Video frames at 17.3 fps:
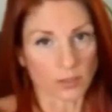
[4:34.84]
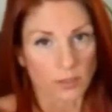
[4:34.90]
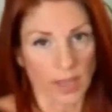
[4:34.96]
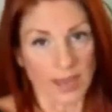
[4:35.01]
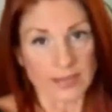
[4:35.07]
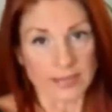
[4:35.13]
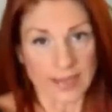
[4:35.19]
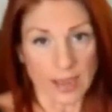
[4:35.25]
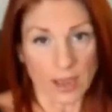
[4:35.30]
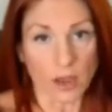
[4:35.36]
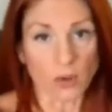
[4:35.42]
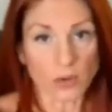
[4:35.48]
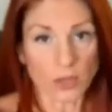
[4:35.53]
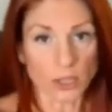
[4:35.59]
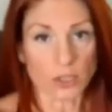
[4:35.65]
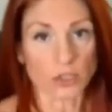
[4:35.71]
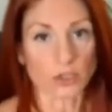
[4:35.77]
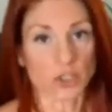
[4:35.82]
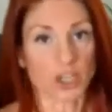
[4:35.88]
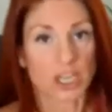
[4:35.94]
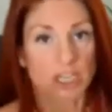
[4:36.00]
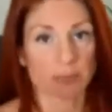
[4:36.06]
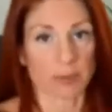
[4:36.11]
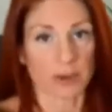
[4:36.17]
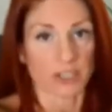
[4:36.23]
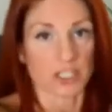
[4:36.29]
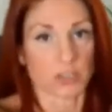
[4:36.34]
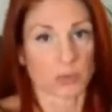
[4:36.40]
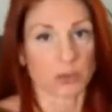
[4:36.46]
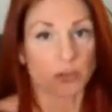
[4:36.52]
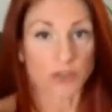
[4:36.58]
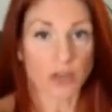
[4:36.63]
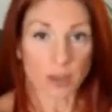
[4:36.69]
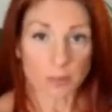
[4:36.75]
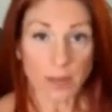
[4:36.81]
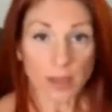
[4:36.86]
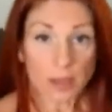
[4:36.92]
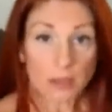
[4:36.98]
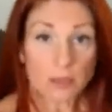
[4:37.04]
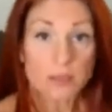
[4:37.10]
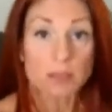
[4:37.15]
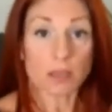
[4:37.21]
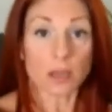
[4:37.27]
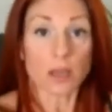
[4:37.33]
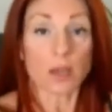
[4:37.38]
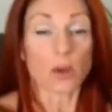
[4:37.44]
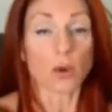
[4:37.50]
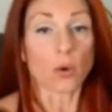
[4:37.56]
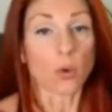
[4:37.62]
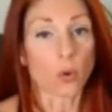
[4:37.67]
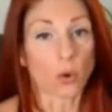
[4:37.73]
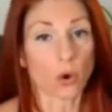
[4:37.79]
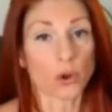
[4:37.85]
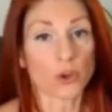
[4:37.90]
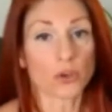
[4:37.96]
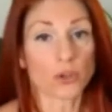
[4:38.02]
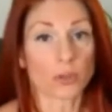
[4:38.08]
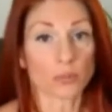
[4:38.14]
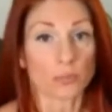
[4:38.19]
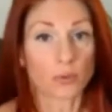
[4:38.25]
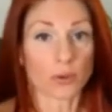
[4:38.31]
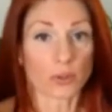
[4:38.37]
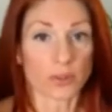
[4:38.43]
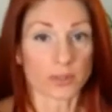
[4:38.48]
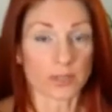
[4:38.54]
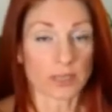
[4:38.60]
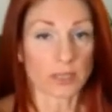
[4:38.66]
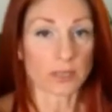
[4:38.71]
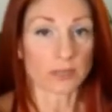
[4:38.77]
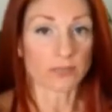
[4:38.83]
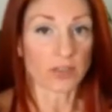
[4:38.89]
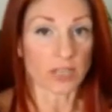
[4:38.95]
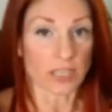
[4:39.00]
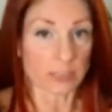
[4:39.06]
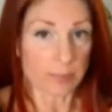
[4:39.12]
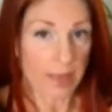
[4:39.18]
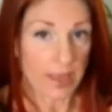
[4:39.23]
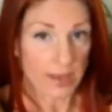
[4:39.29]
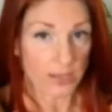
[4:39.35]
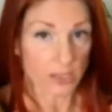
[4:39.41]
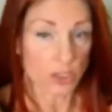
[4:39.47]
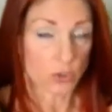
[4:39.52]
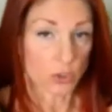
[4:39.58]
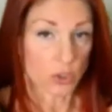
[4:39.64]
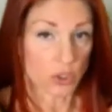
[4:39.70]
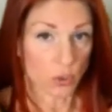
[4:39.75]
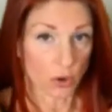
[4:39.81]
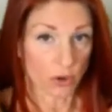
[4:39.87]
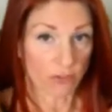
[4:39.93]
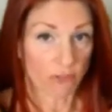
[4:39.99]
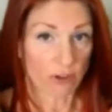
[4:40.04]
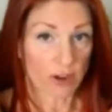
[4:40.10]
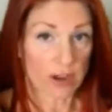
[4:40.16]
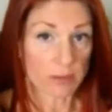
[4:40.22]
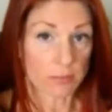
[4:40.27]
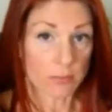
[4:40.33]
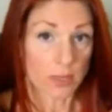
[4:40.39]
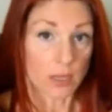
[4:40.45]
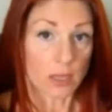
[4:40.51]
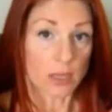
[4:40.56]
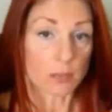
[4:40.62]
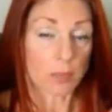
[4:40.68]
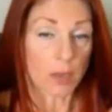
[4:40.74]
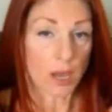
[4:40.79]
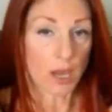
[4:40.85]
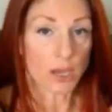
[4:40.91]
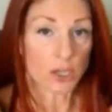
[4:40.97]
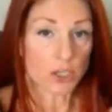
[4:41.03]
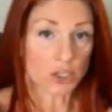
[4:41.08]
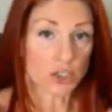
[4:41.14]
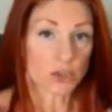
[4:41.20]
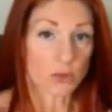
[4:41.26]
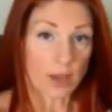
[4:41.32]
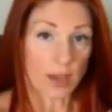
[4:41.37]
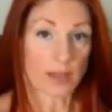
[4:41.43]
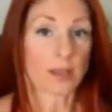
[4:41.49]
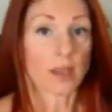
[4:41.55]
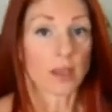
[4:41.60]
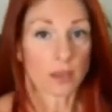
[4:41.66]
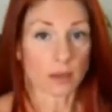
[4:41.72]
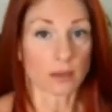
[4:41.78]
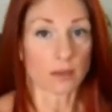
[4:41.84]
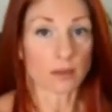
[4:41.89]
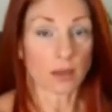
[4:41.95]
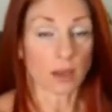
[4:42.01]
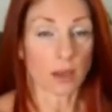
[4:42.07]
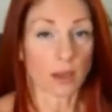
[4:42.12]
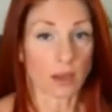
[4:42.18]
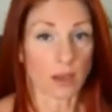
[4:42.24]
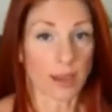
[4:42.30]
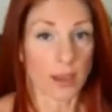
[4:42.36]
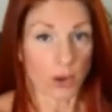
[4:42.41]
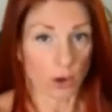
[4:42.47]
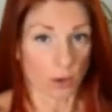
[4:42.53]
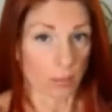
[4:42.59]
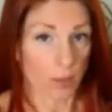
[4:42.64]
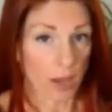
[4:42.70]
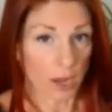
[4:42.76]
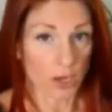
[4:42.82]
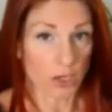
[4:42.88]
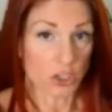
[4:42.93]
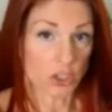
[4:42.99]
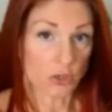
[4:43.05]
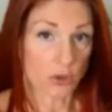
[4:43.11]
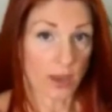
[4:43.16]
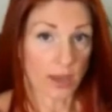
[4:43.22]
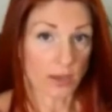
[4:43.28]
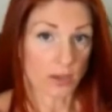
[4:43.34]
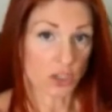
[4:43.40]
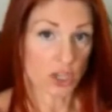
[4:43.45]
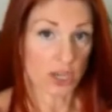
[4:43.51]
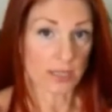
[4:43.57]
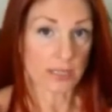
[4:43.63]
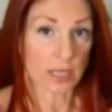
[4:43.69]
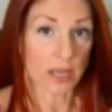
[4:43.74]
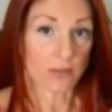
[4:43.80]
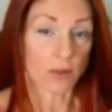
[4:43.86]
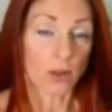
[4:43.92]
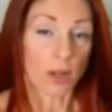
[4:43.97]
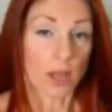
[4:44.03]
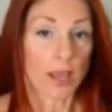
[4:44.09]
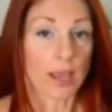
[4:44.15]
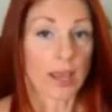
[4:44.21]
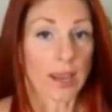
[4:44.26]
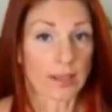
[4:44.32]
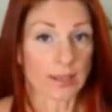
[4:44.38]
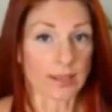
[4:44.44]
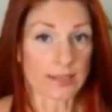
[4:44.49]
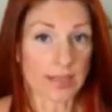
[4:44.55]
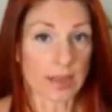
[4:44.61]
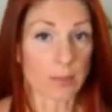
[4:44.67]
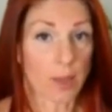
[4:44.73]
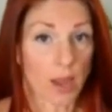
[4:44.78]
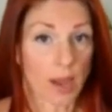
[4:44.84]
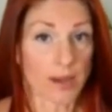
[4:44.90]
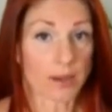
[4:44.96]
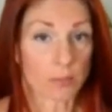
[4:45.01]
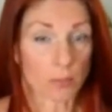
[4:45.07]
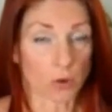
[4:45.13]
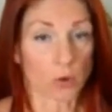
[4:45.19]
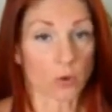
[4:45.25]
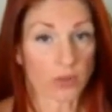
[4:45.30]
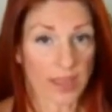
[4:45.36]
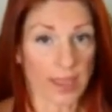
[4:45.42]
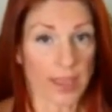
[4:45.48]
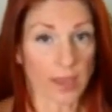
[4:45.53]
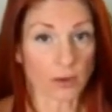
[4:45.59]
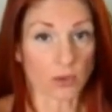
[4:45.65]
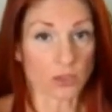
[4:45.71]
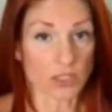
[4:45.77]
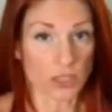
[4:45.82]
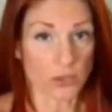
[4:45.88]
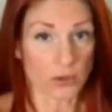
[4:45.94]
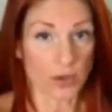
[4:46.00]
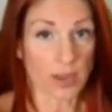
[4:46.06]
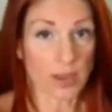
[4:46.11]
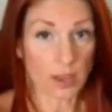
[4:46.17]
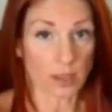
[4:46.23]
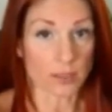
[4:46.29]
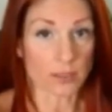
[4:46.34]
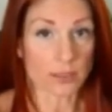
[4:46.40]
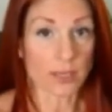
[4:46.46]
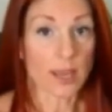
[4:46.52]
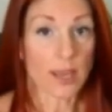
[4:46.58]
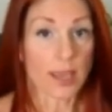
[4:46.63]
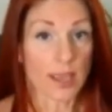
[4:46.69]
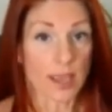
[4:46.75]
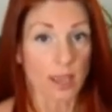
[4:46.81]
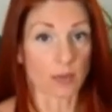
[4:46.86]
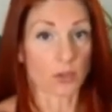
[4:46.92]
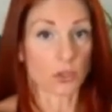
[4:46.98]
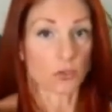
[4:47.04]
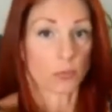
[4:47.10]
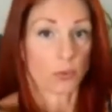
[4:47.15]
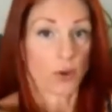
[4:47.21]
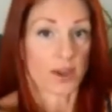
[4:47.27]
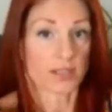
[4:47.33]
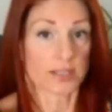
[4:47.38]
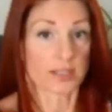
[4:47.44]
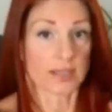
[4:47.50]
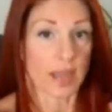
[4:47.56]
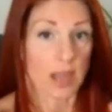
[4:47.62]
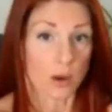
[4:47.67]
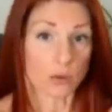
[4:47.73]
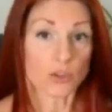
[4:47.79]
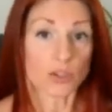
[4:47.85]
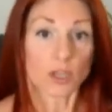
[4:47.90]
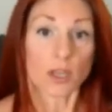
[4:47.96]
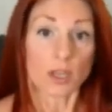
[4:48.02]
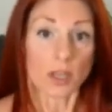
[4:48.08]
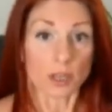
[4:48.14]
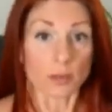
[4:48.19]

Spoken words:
lie down and do chest presses with your dumbbells, or you can put the fitness band into a door frame behind you and then anchor it behind you at chest level, and then stand behind it and hold the handles in your hands and do presses out